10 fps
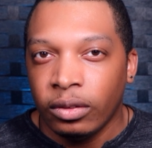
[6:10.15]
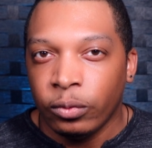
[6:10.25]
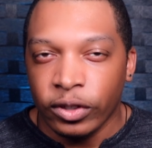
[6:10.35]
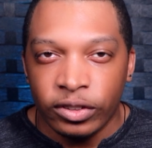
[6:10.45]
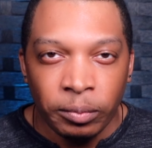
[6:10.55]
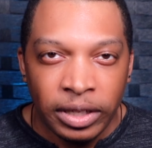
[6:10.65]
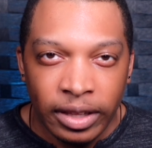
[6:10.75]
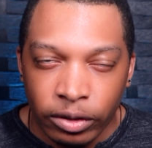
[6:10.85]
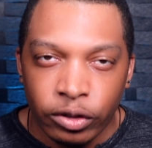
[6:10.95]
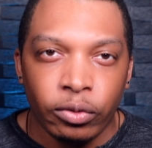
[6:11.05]
For something
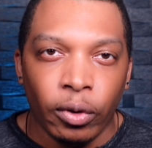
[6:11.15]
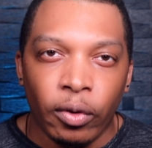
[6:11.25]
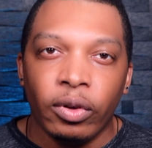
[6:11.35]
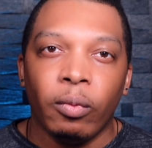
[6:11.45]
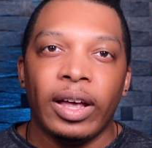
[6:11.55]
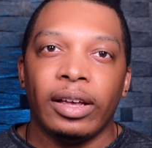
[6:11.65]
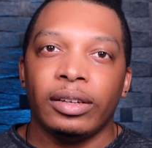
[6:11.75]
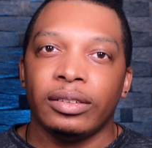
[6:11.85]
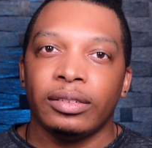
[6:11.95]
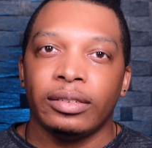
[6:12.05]
that was thrown away
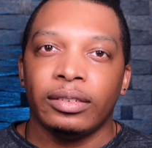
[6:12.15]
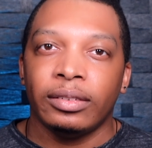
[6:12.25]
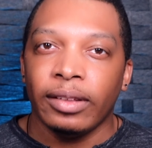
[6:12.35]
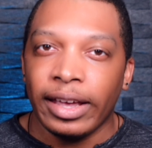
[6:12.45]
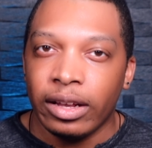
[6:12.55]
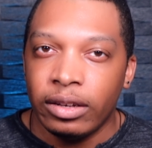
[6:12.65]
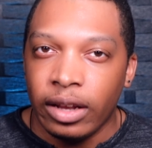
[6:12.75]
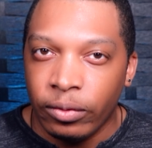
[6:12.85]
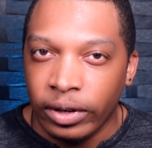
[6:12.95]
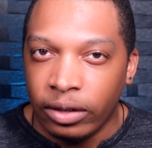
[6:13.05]
like it
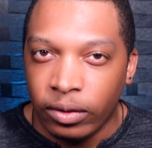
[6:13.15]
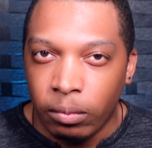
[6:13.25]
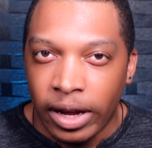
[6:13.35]
never even